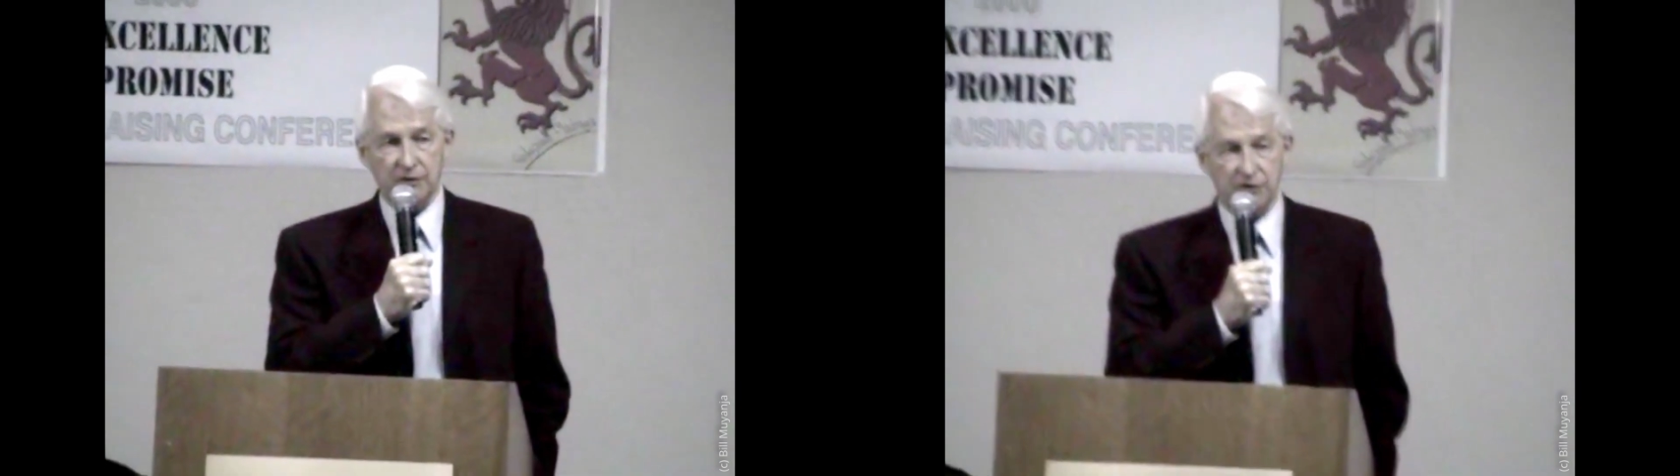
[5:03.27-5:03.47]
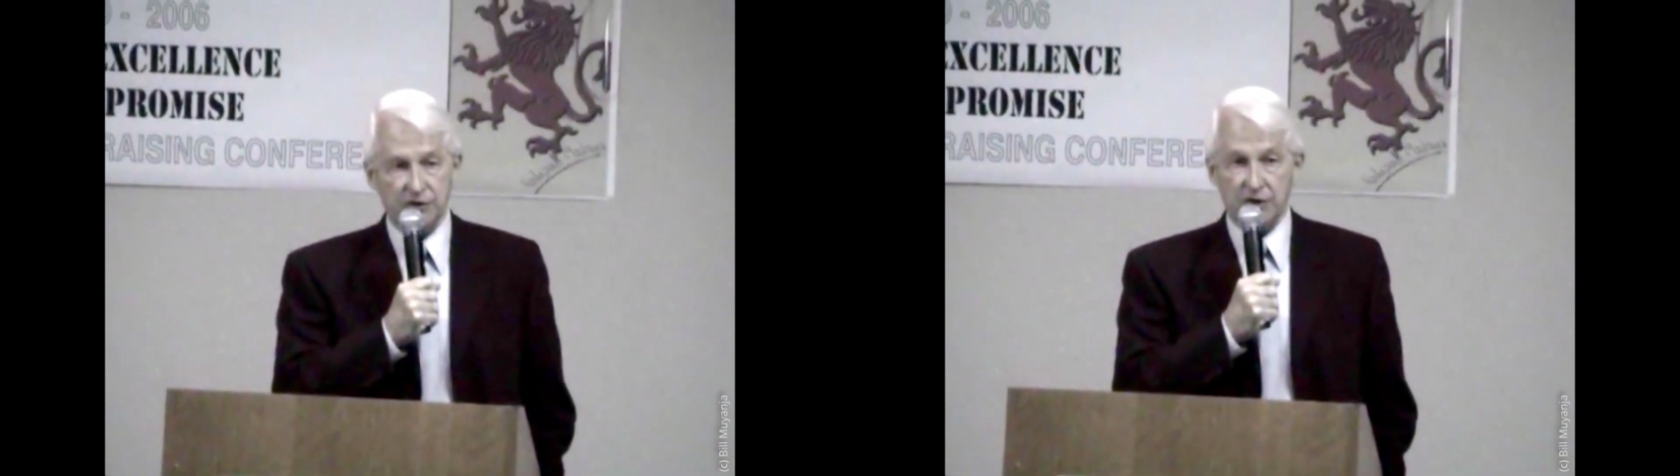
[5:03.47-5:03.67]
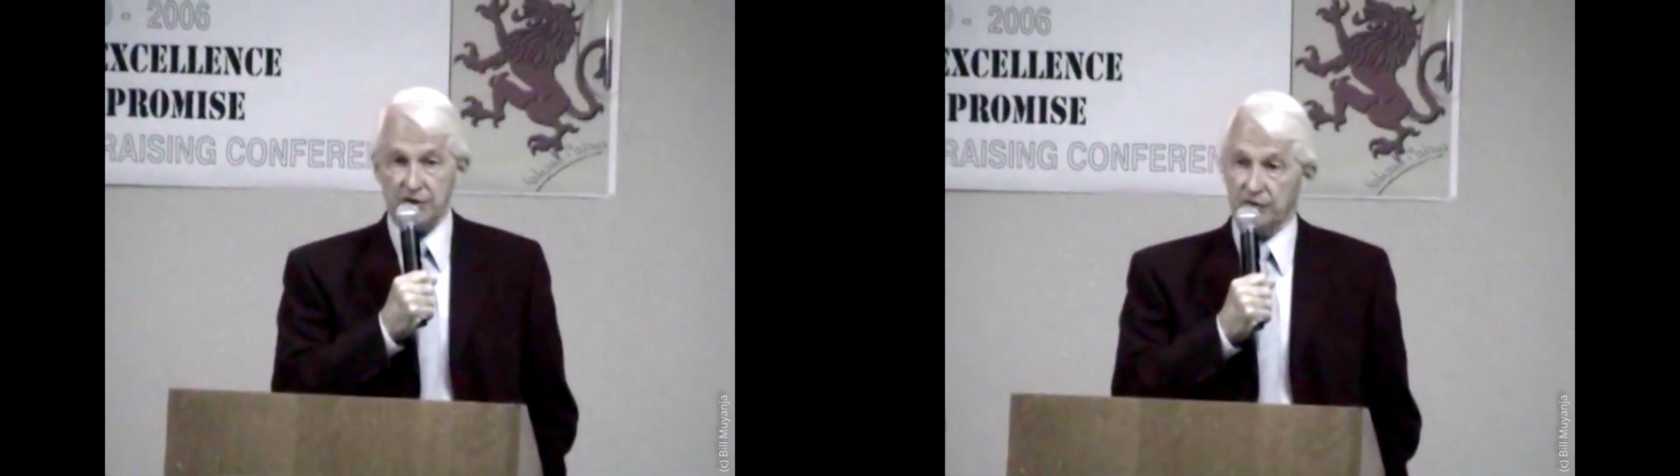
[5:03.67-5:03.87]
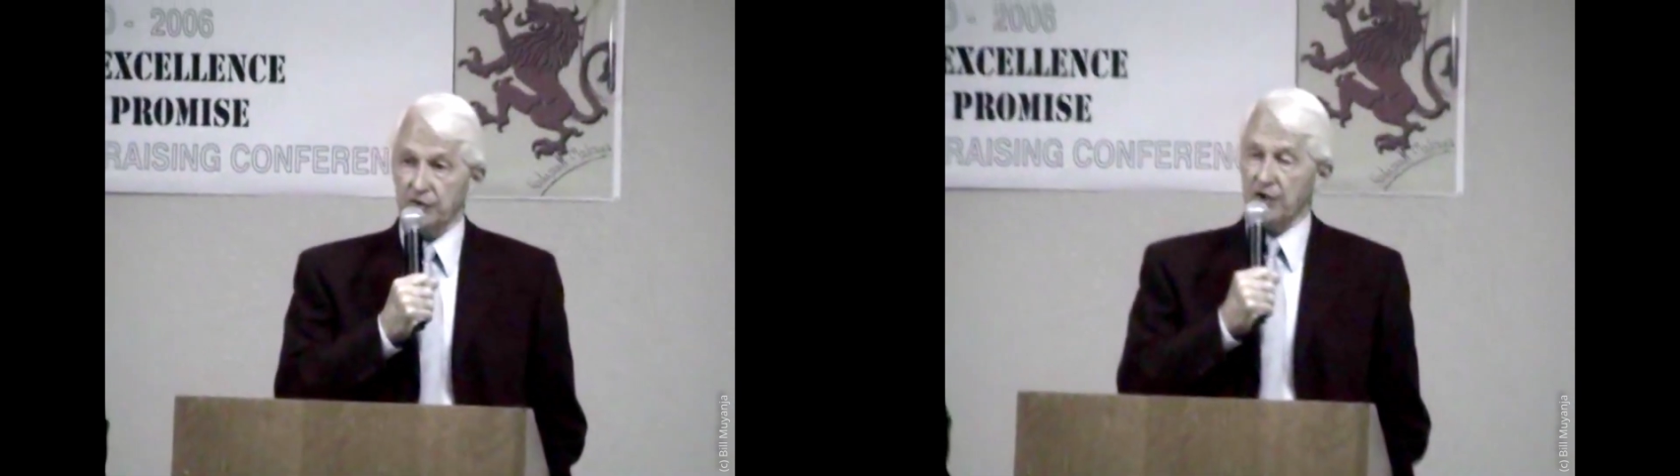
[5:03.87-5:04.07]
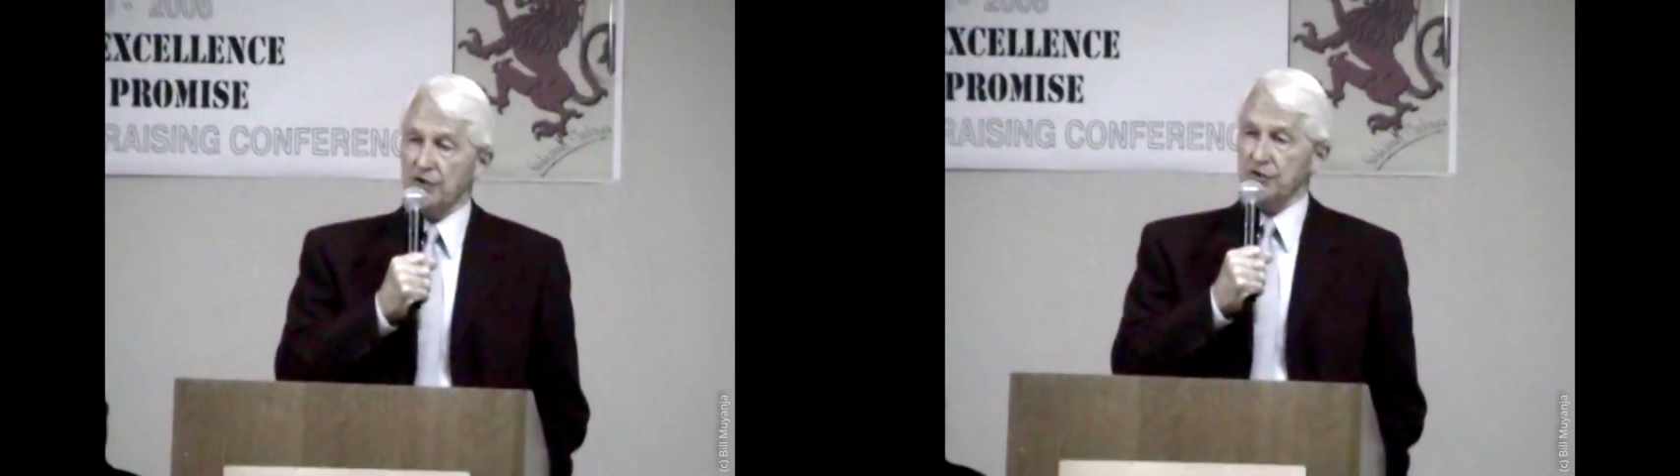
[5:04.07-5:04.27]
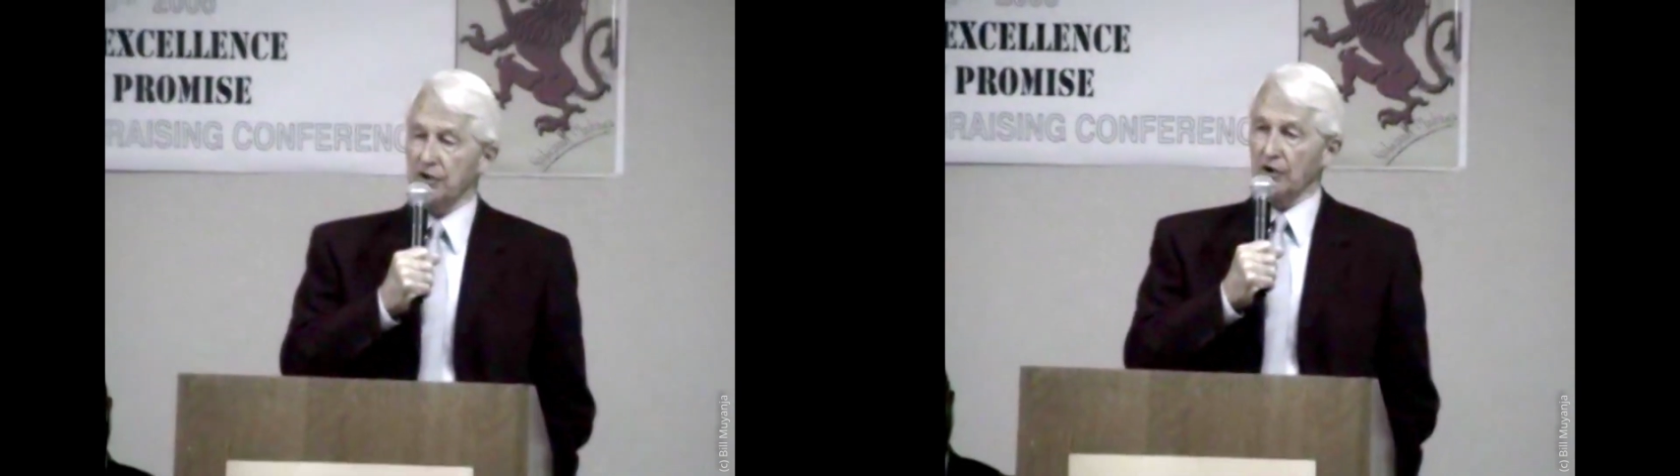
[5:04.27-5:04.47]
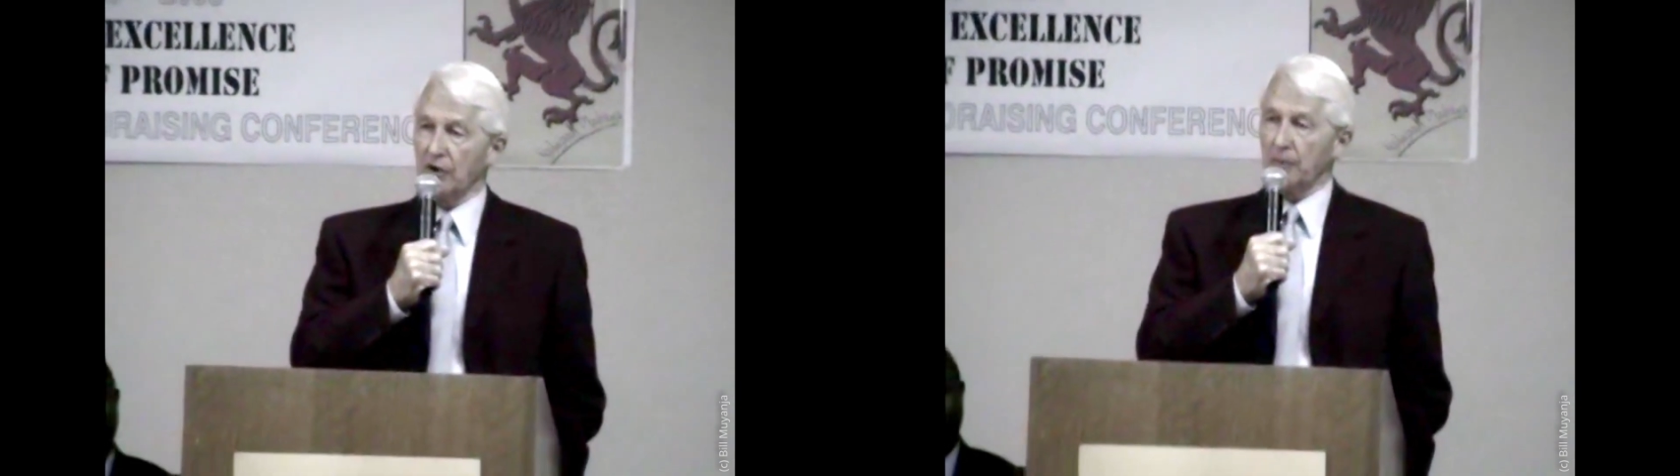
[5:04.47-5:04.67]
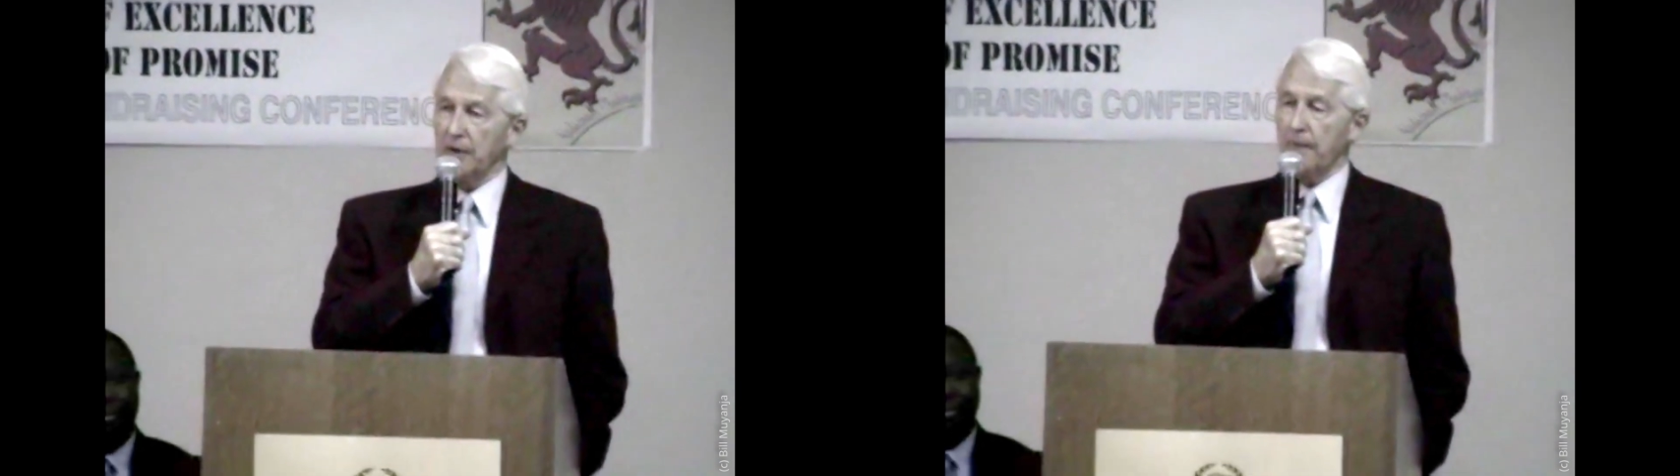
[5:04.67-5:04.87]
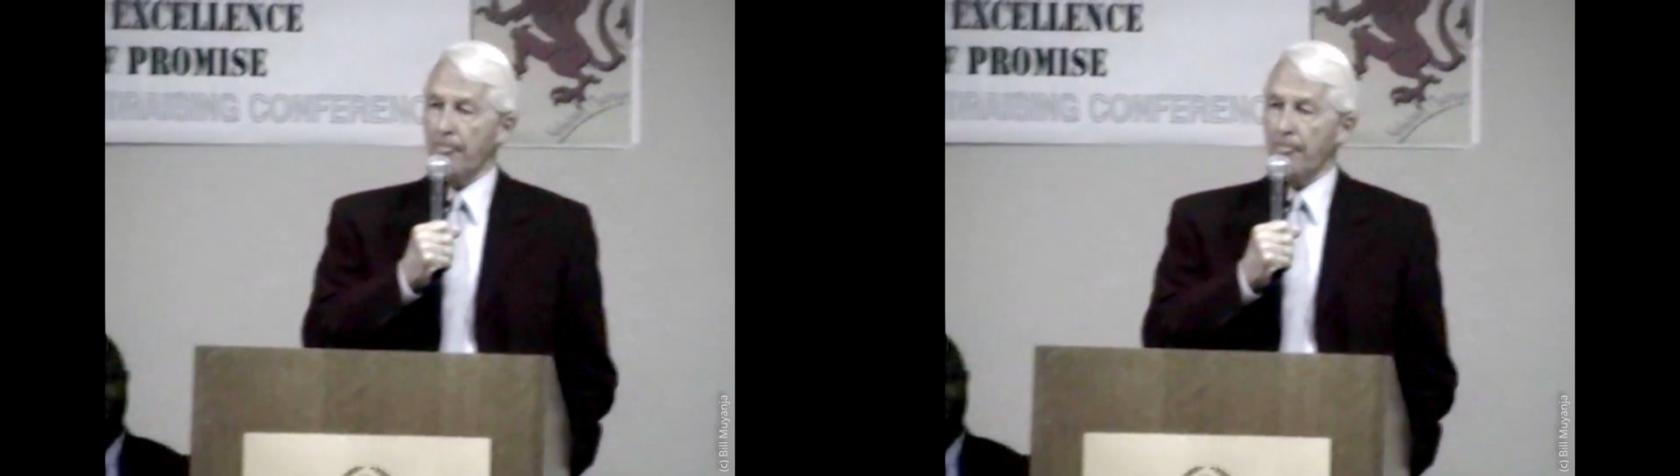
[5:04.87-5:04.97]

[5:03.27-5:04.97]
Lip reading: success of the Tanzanian army.